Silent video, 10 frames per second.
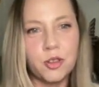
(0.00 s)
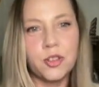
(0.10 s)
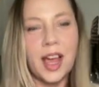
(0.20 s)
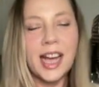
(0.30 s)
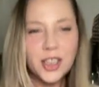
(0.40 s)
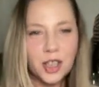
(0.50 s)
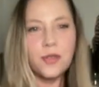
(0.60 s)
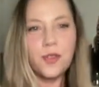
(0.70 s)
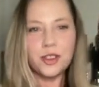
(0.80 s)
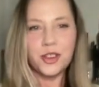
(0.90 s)
I've never
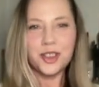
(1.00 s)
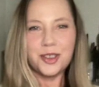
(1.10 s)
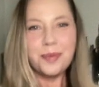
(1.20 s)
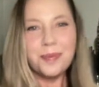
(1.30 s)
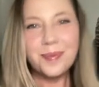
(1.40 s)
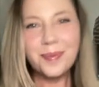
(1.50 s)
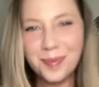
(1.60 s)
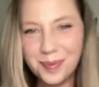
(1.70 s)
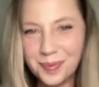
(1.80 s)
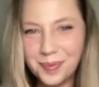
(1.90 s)
heard of that, but
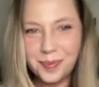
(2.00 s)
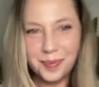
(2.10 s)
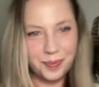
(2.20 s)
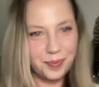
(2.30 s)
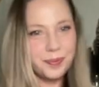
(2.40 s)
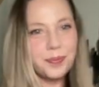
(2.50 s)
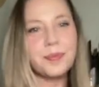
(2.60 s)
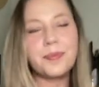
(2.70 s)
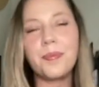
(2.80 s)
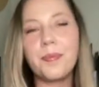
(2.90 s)
that is
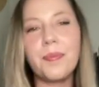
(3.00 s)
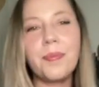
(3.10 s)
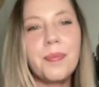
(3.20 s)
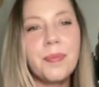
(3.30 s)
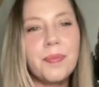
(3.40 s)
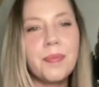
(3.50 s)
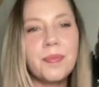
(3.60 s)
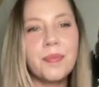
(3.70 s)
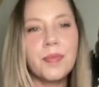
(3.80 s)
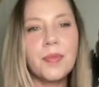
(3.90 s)
very interesting
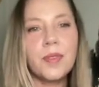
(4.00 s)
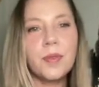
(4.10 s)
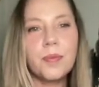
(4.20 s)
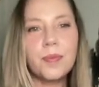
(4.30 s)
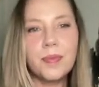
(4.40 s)
because